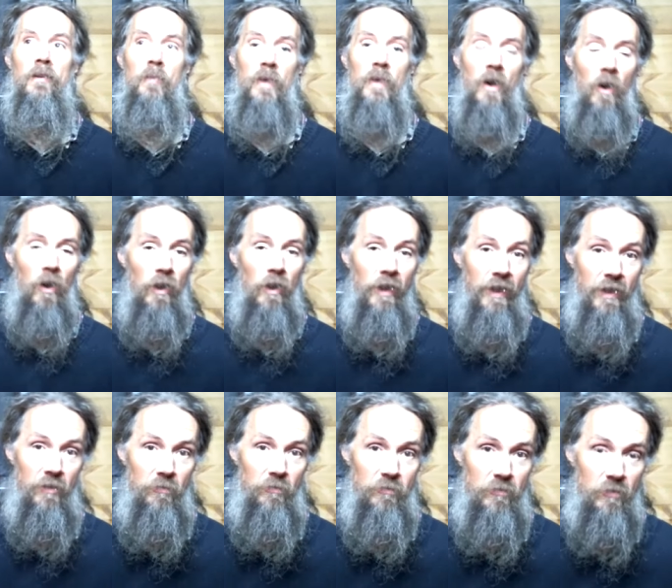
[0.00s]
We all
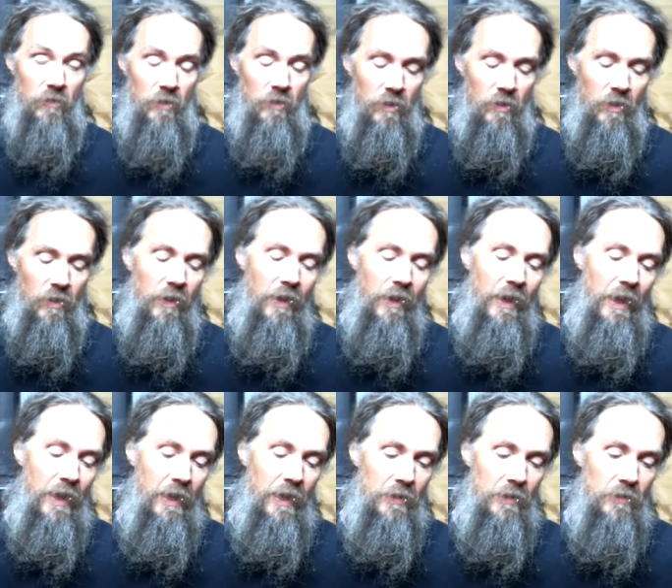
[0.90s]
have,
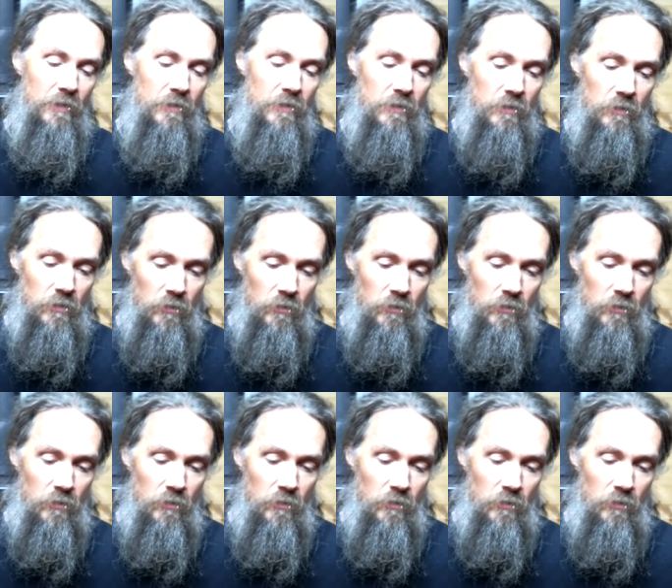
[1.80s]
and